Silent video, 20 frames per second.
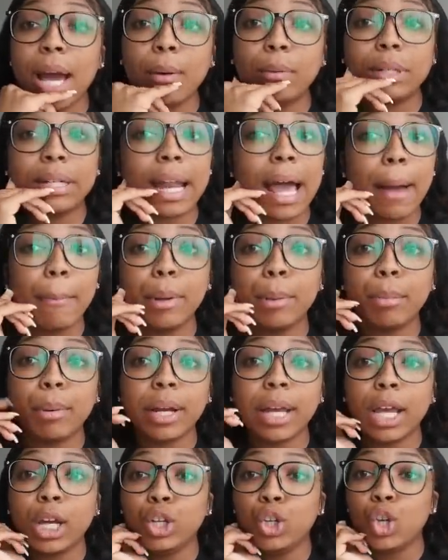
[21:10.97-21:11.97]
I would not be
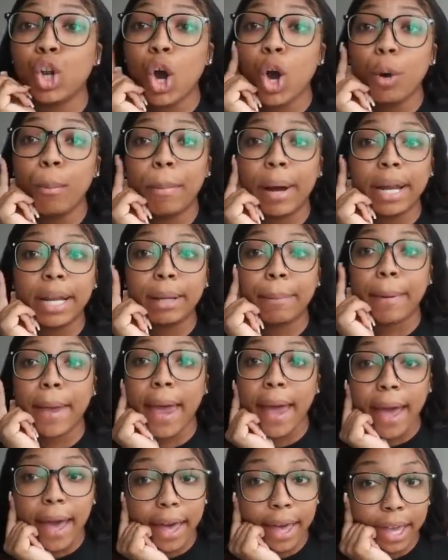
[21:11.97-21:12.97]
bringing no money
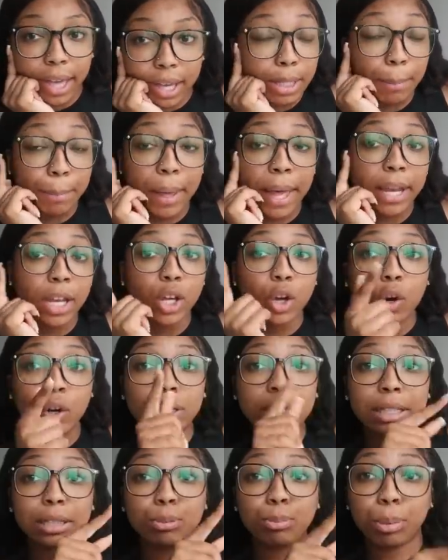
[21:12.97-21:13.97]
back depending
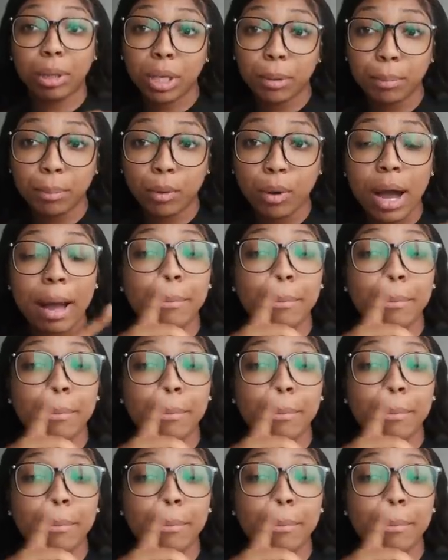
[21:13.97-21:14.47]
on these people.